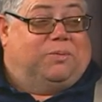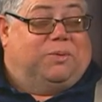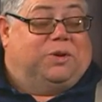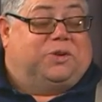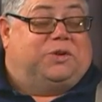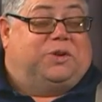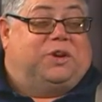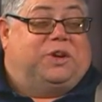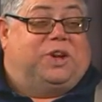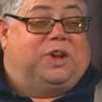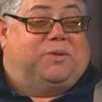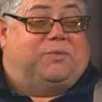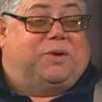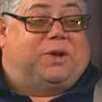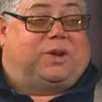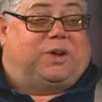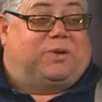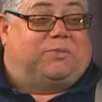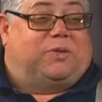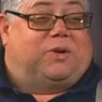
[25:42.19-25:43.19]
But she did
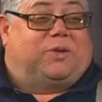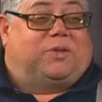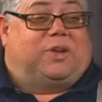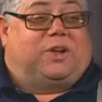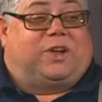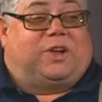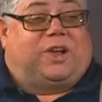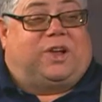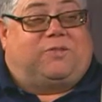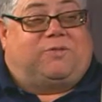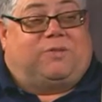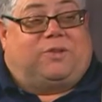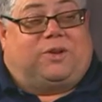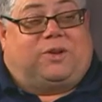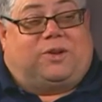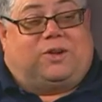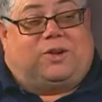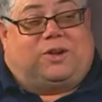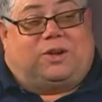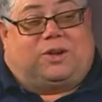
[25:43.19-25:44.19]
make a birthday cake for
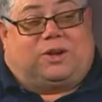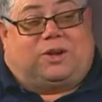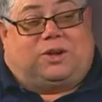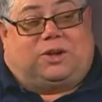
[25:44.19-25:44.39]
the dog.